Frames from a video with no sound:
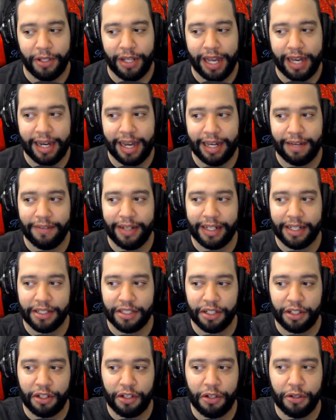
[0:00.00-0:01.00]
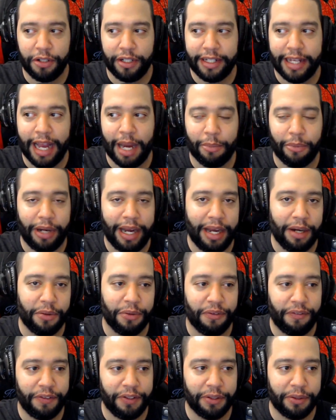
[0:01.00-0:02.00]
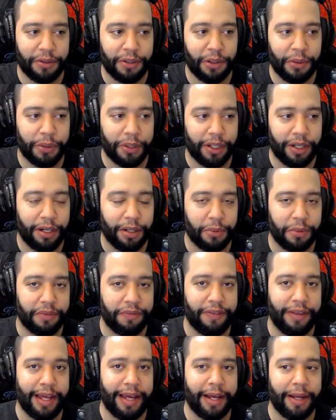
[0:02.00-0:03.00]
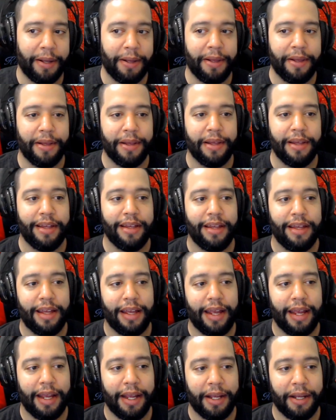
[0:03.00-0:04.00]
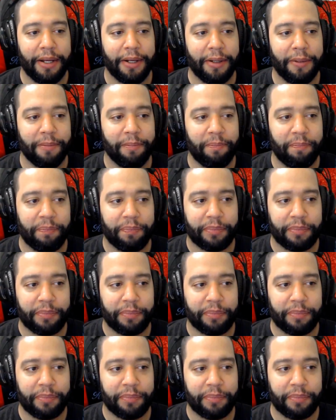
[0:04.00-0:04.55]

kind of like a security camera angle feel going on with that. And